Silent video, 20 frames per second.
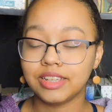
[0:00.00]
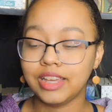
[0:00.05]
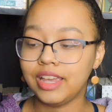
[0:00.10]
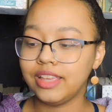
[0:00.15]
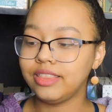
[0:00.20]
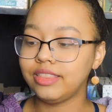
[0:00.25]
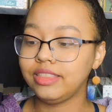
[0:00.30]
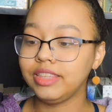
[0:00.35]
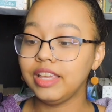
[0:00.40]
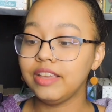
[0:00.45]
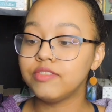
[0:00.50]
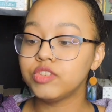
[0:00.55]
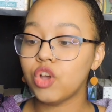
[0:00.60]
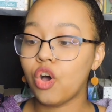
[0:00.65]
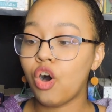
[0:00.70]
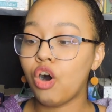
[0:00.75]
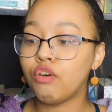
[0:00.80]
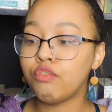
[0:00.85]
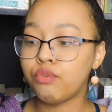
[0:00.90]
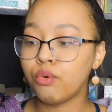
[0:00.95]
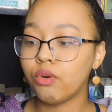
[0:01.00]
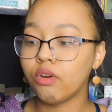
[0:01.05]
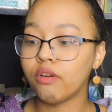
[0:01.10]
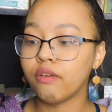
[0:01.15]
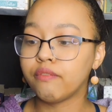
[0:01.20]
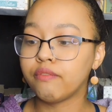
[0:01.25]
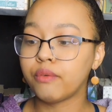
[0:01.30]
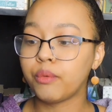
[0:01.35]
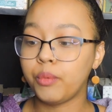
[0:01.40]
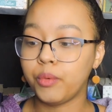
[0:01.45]
It leaves all
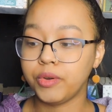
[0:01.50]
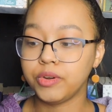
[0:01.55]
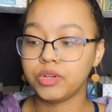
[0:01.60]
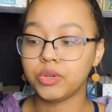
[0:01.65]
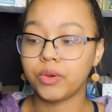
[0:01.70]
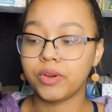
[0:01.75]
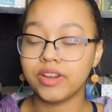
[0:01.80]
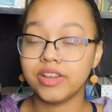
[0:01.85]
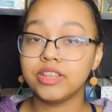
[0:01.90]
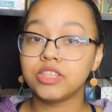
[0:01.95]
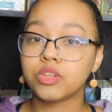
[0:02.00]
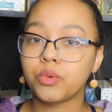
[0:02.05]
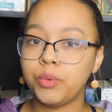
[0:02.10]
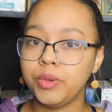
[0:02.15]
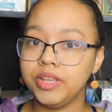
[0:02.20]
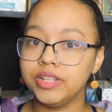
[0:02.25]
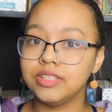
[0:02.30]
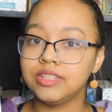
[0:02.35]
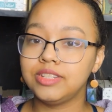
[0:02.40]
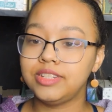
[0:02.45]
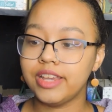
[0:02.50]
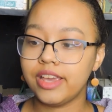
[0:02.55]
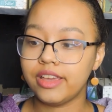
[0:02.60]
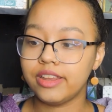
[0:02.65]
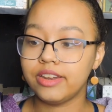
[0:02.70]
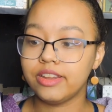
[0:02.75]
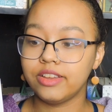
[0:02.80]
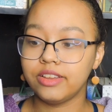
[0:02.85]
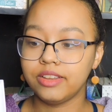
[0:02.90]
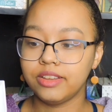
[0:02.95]
four of Quidoria's queens
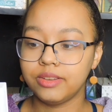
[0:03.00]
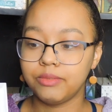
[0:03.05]
dead